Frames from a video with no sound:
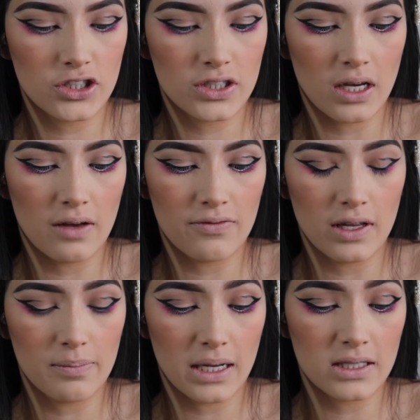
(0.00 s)
just say I'm
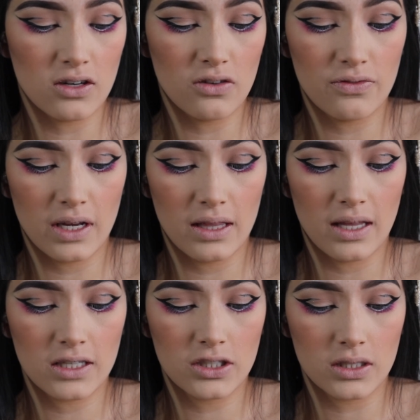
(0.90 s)
feeling myself, and
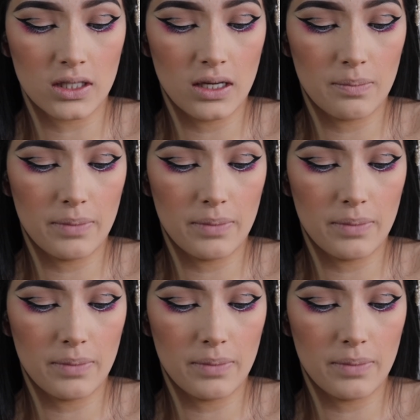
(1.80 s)
that's just it,